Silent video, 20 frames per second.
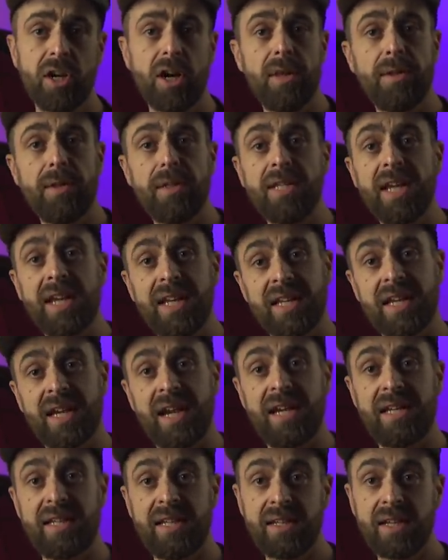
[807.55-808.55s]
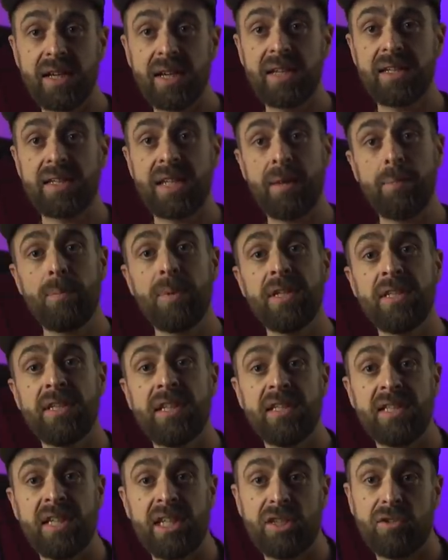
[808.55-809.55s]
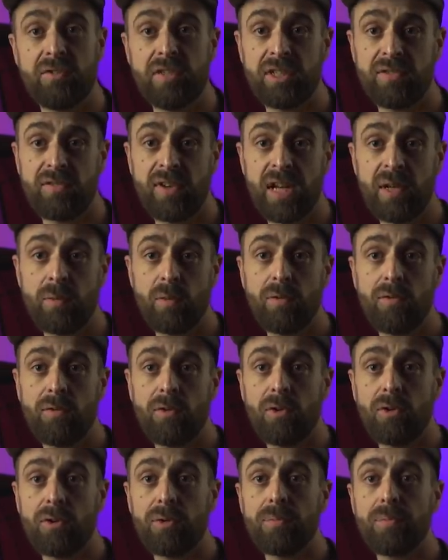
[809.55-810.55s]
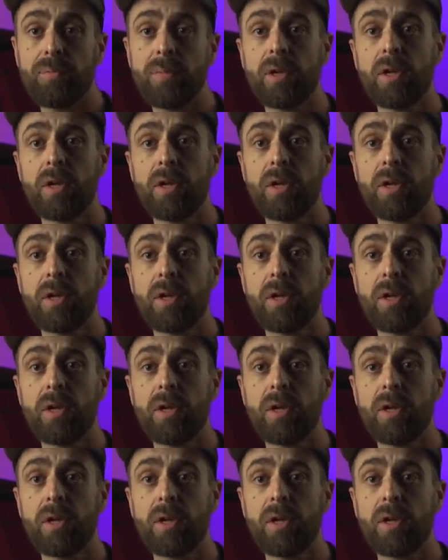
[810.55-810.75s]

and the dedicated Tempest accessories available for them,